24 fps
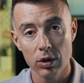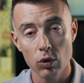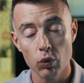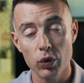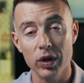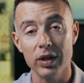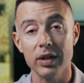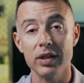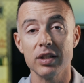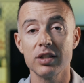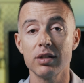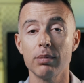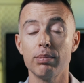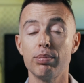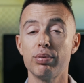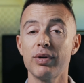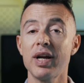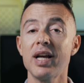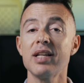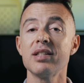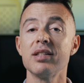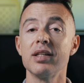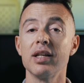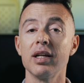Well,
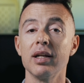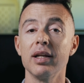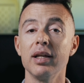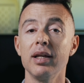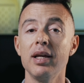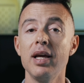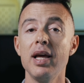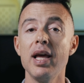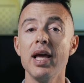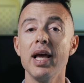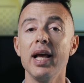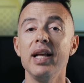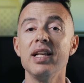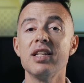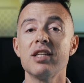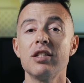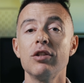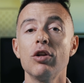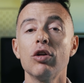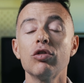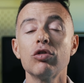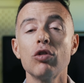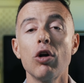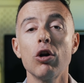surprisingly, it's
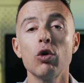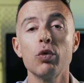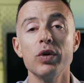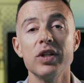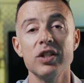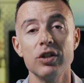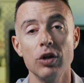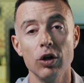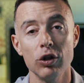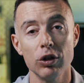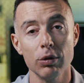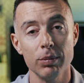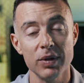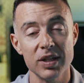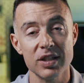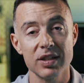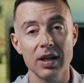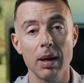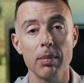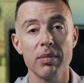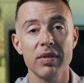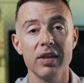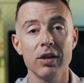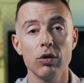not always going to be
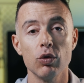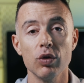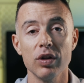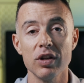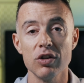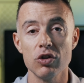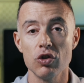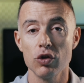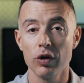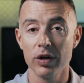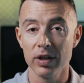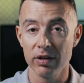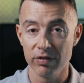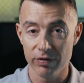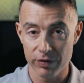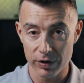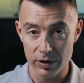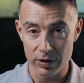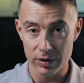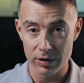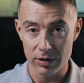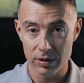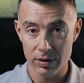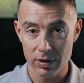something you enjoy at
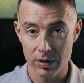first.